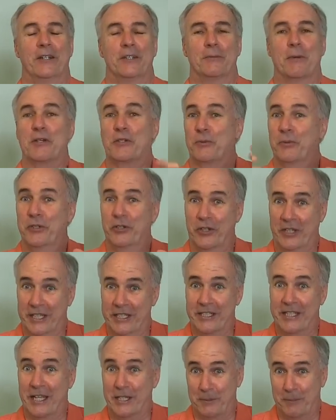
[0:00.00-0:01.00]
especially when your
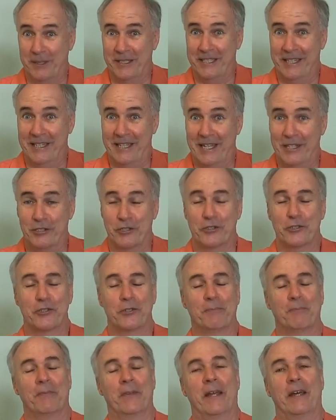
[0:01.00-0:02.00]
kids get to be teenagers